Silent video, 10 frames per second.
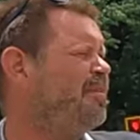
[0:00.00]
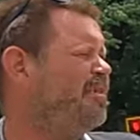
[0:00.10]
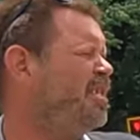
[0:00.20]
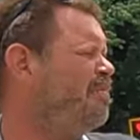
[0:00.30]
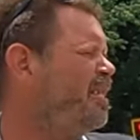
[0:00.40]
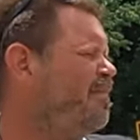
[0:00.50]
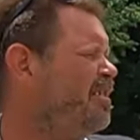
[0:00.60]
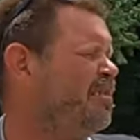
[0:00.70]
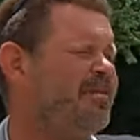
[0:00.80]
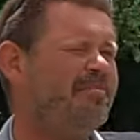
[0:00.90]
About time I have
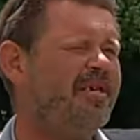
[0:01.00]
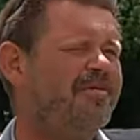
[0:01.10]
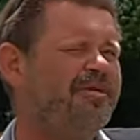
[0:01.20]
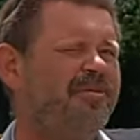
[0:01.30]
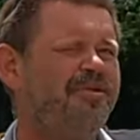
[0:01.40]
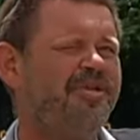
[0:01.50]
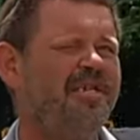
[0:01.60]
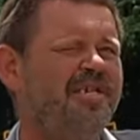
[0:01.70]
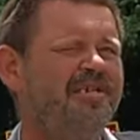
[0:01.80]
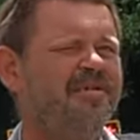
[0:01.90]
to get my bottles up and
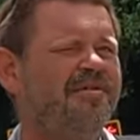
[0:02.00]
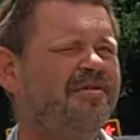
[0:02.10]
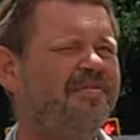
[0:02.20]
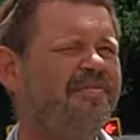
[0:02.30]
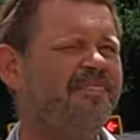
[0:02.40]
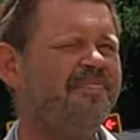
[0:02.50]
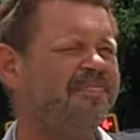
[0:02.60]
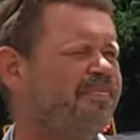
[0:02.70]
stand